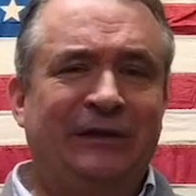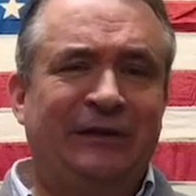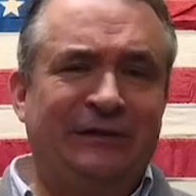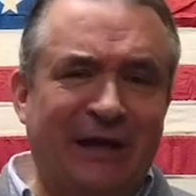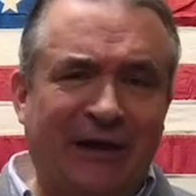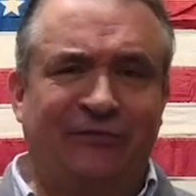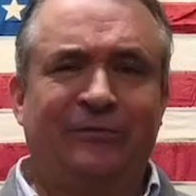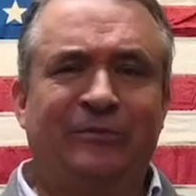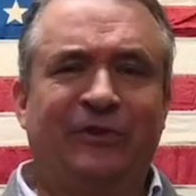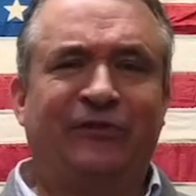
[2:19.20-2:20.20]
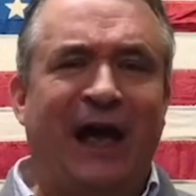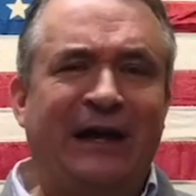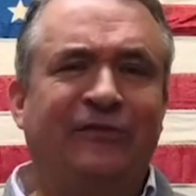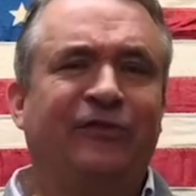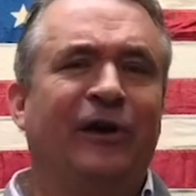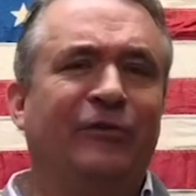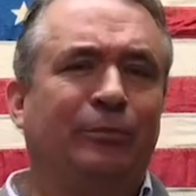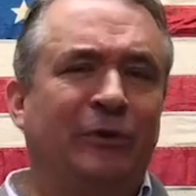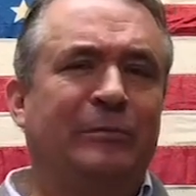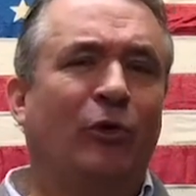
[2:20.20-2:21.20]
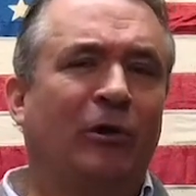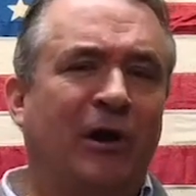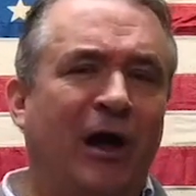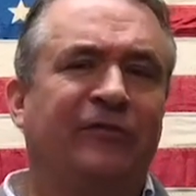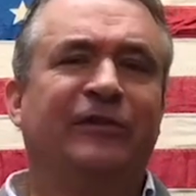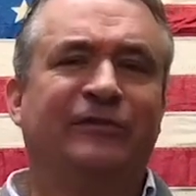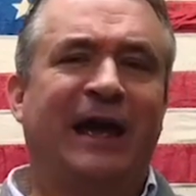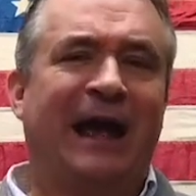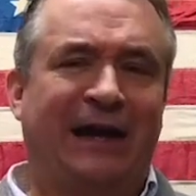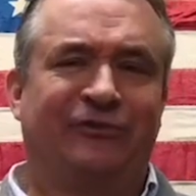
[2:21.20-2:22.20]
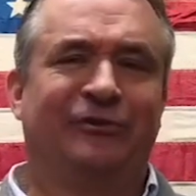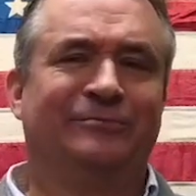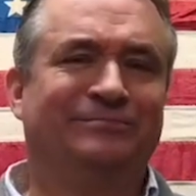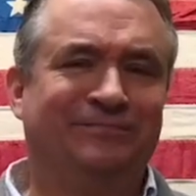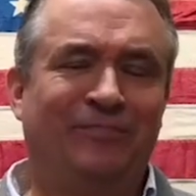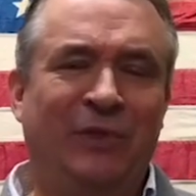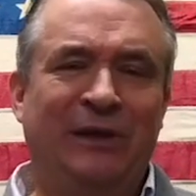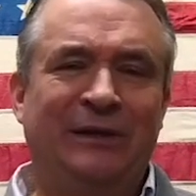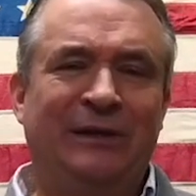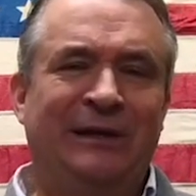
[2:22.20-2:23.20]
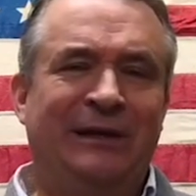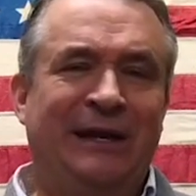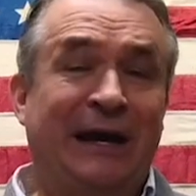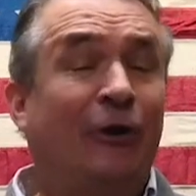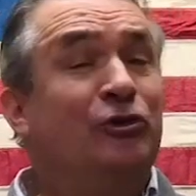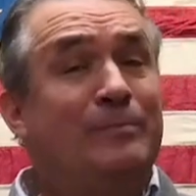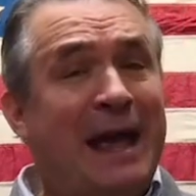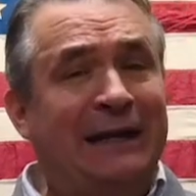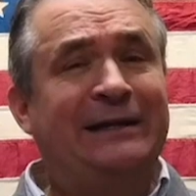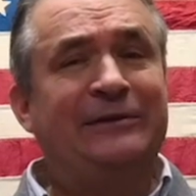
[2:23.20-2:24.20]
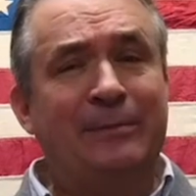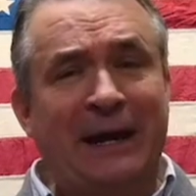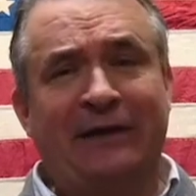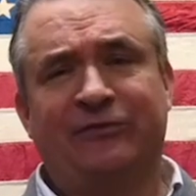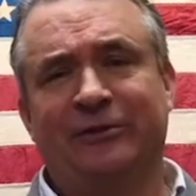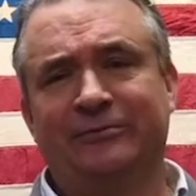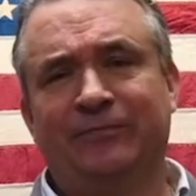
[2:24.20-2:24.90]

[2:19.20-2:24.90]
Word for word: Yes, the science of the preborn calls us to action, and our humanity demands it.